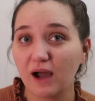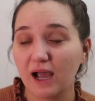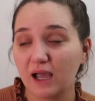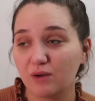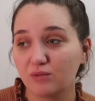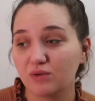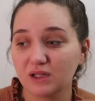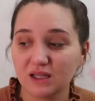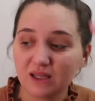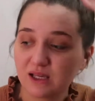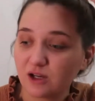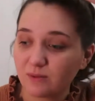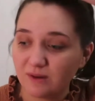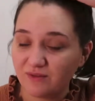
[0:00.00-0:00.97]
I really
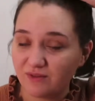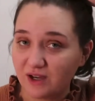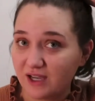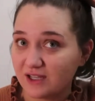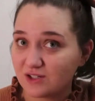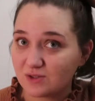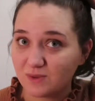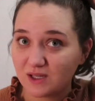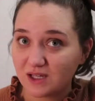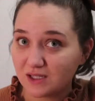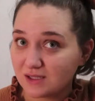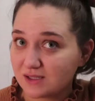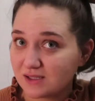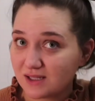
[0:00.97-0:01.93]
think it'll be fine just
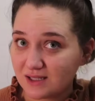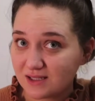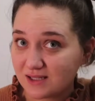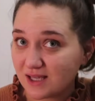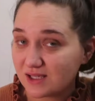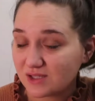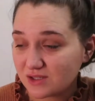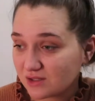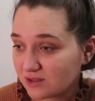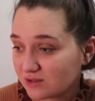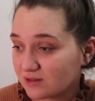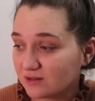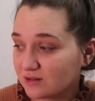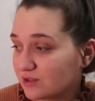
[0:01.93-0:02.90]
because it says
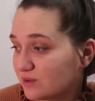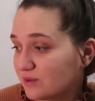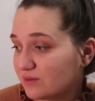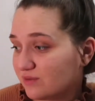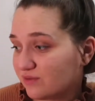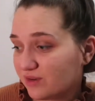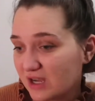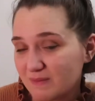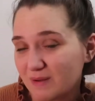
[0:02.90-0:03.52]
gluten-free.